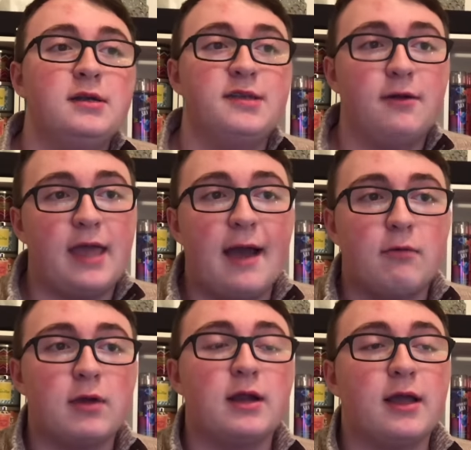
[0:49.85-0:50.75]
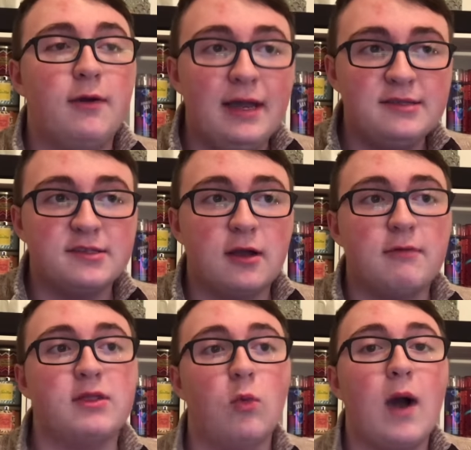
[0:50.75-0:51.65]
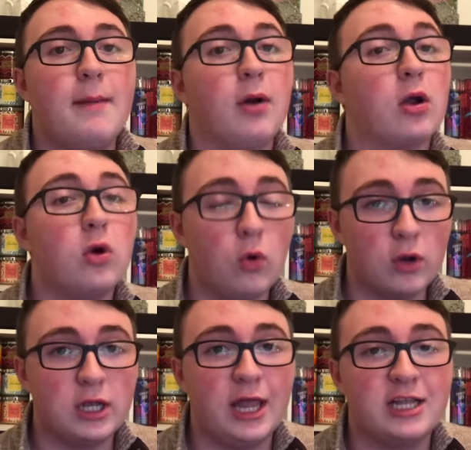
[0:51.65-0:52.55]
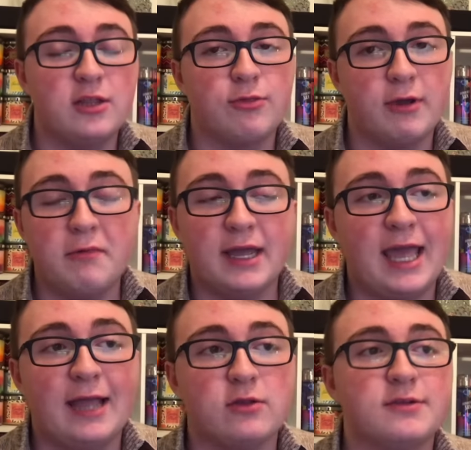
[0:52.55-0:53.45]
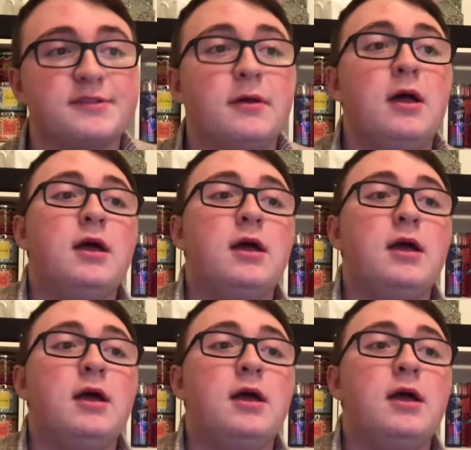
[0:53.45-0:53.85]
So, yeah, we're going to go ahead and start with the White Barn Core Collection 3-Wick Candles.